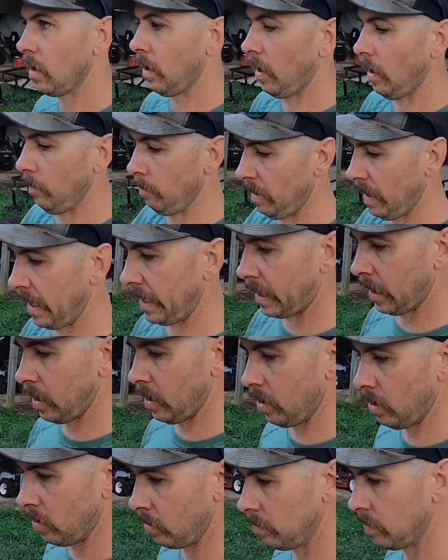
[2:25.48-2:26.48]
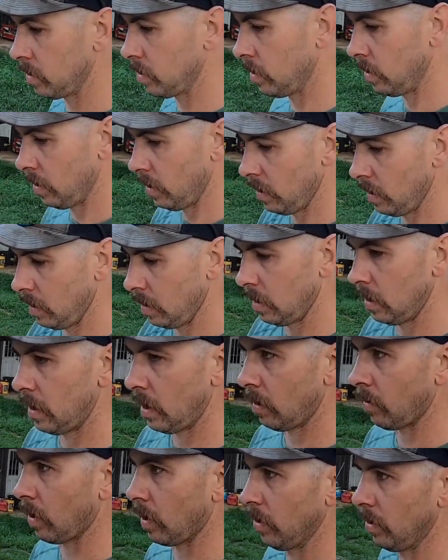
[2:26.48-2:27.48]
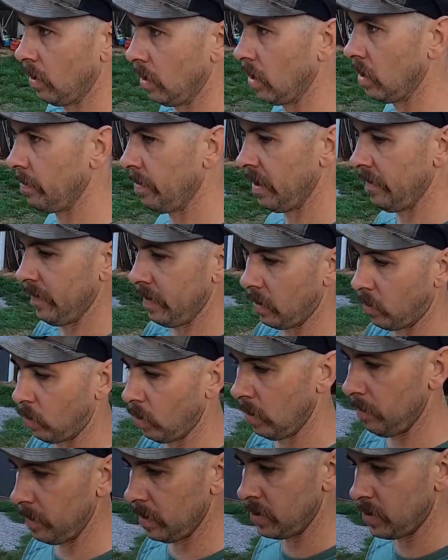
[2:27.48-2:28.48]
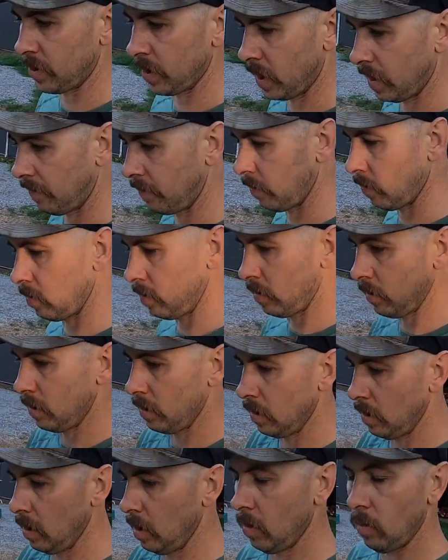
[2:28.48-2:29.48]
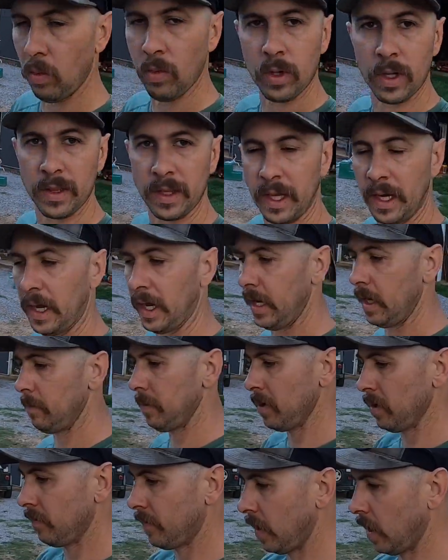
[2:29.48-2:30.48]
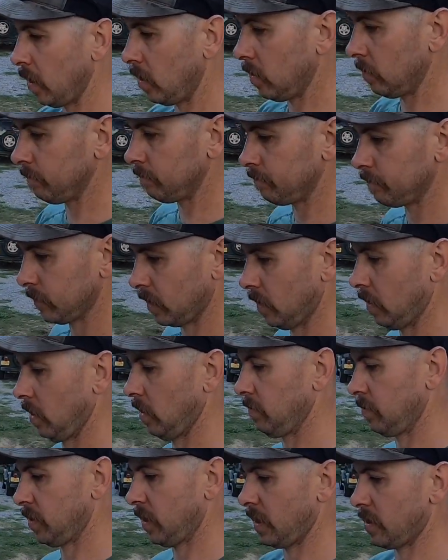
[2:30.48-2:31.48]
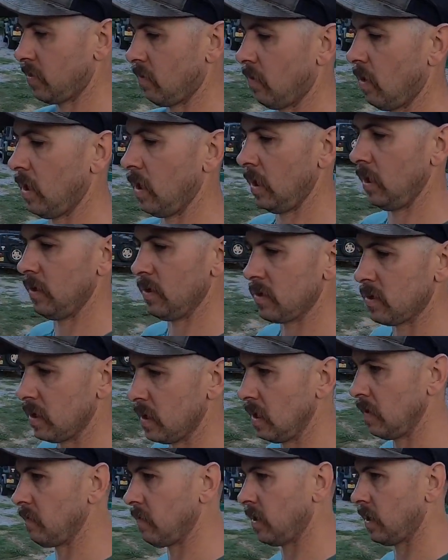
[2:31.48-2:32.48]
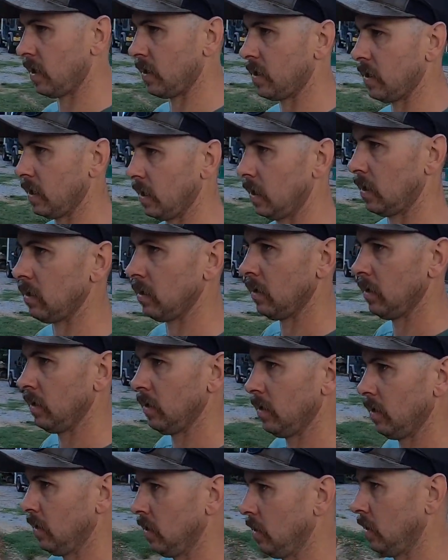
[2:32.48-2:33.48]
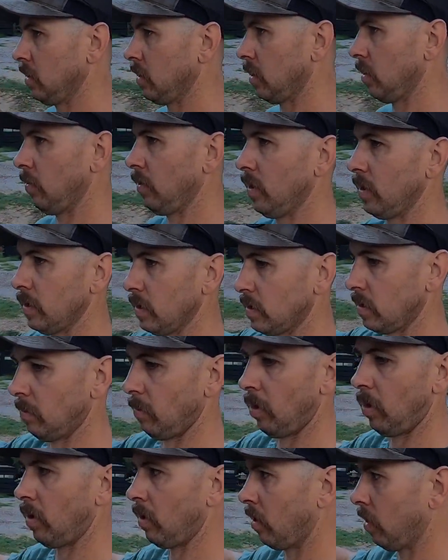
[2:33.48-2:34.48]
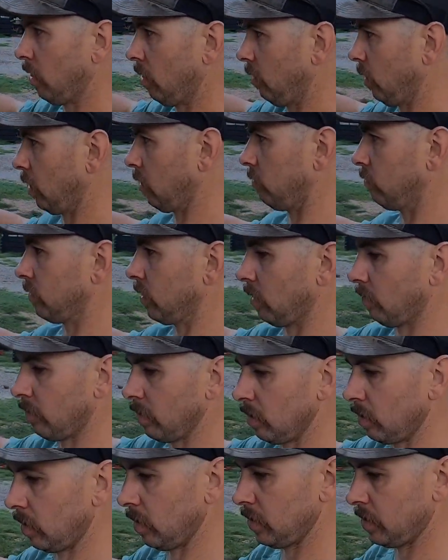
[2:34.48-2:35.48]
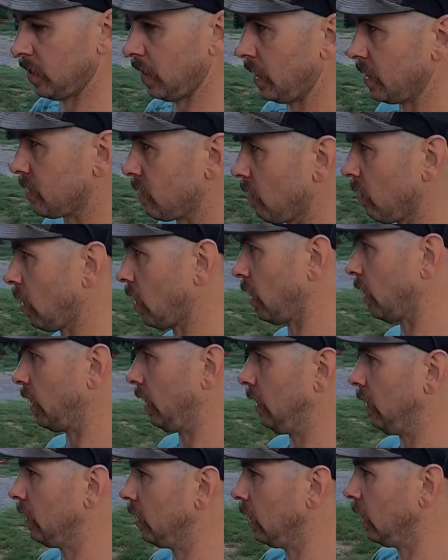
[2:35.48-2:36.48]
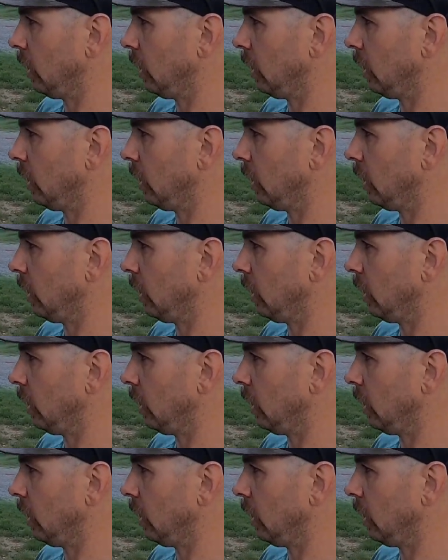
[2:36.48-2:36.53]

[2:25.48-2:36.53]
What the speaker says: All right, back home. Now we're gonna do a little bit of an equipment shuffle. I want to get that hay moved home. Chance of rain this evening, I think. Going into tomorrow, a real good chance of rain.